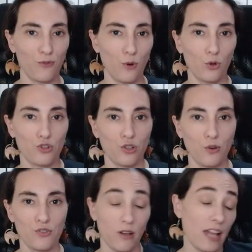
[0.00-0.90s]
photo
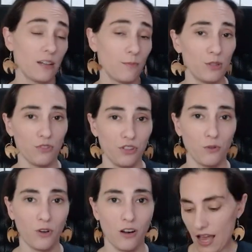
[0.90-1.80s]
shows, so I could be really
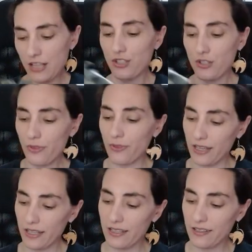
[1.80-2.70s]
wrong. I do
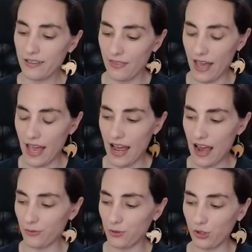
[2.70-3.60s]
think that
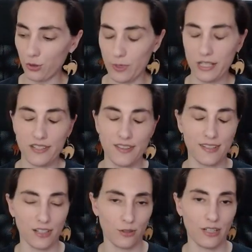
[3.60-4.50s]
after
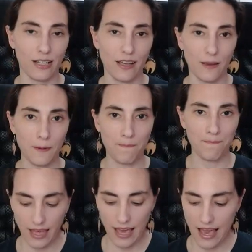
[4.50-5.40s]
reconsidering him,
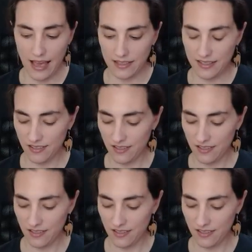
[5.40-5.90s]
that